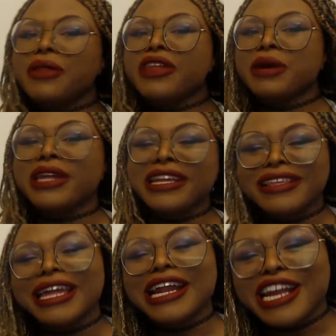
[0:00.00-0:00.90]
I think I'm
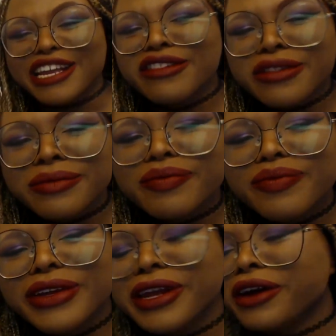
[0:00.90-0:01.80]
getting to that age,
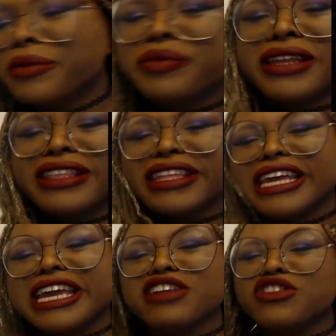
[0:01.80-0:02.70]
you know, getting
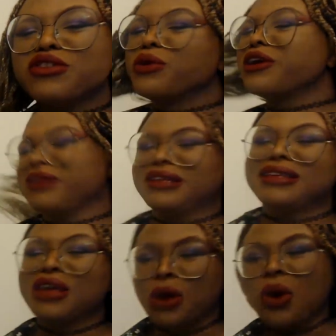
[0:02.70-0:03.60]
to that age
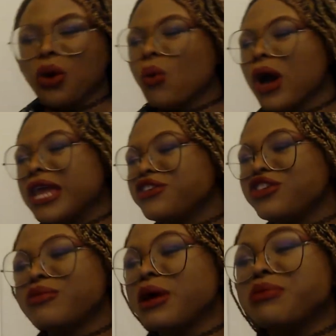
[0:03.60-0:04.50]
where wine
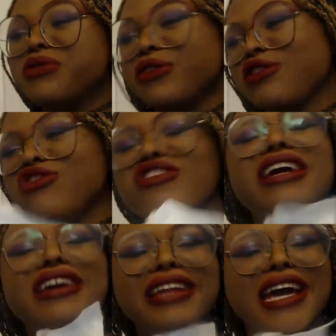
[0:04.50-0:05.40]
is just my preferred
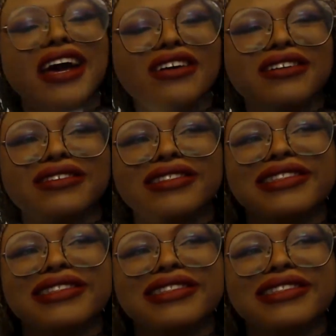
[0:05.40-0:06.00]
drink now.